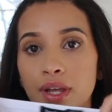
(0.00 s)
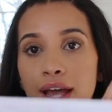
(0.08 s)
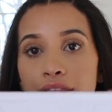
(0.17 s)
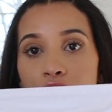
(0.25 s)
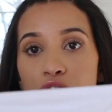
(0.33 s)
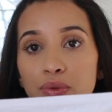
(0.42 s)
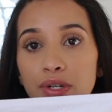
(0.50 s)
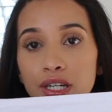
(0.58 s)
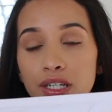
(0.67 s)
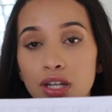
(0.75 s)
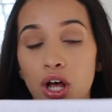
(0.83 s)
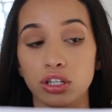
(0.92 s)
And this one
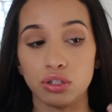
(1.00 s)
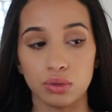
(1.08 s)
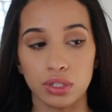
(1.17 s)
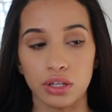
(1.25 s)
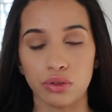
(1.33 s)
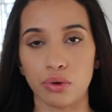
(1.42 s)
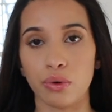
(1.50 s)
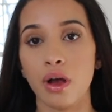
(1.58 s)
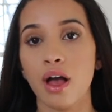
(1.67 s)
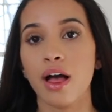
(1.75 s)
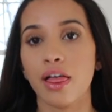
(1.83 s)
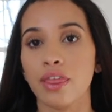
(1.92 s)
is also see-through.
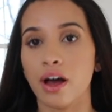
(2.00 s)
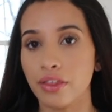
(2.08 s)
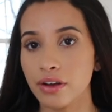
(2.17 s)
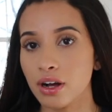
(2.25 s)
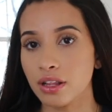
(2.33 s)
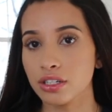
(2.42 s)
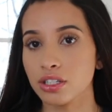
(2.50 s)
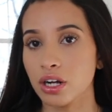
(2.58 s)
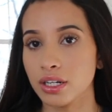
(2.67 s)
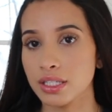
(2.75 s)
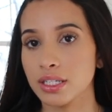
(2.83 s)
The other colors aren't